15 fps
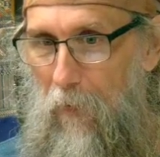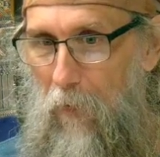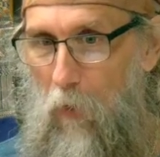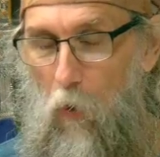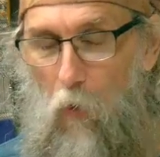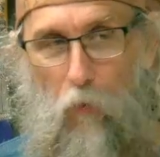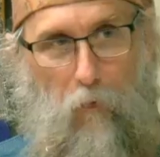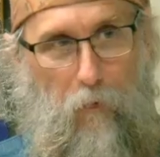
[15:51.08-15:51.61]

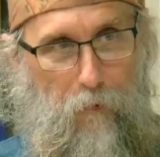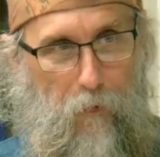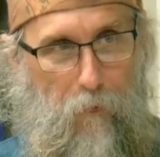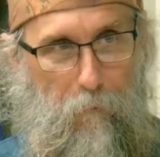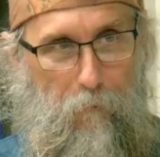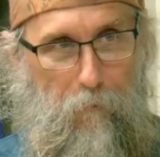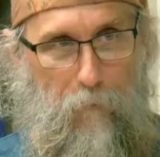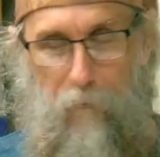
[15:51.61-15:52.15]
hole in
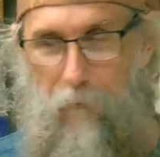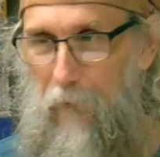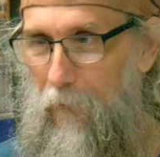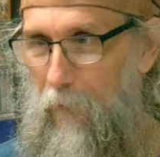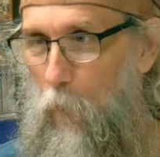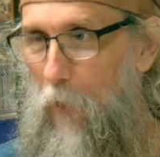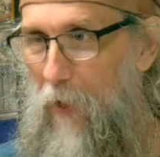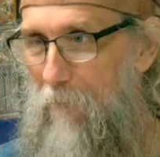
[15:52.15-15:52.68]
them.
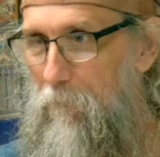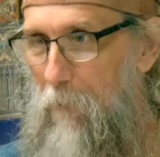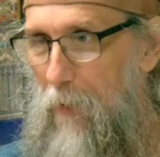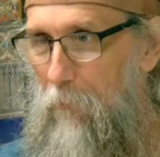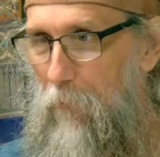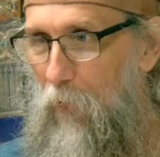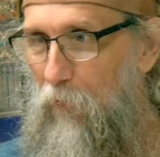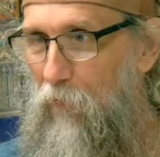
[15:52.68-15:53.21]
And we have
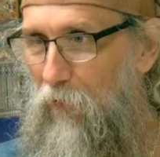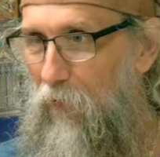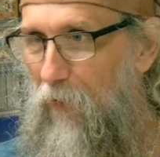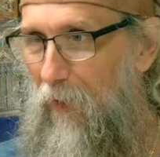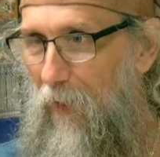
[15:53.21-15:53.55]
mud boots,